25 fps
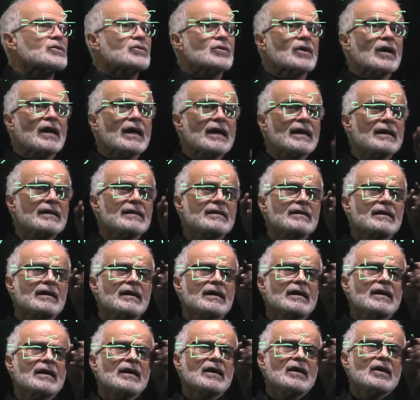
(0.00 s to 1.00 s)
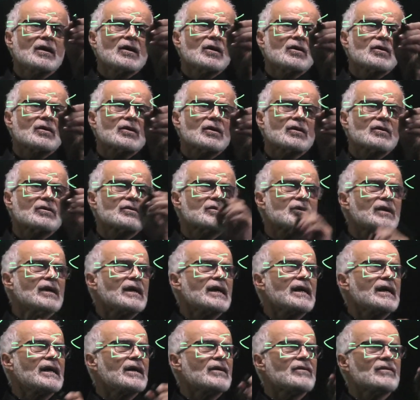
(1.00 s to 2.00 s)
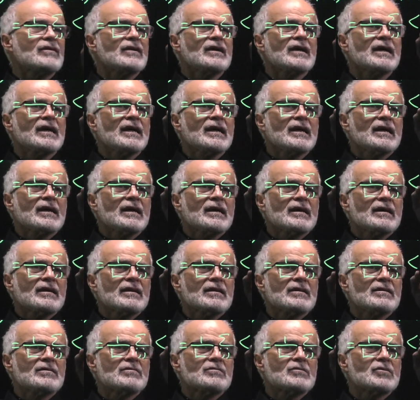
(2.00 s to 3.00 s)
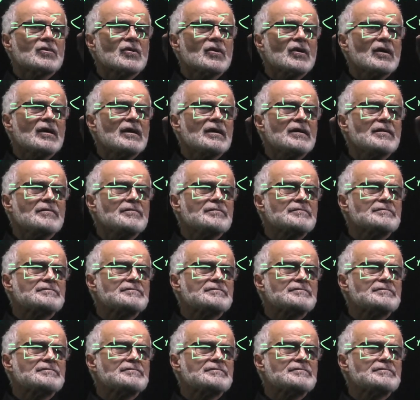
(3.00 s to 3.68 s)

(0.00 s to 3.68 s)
to L. I'm going to have the bra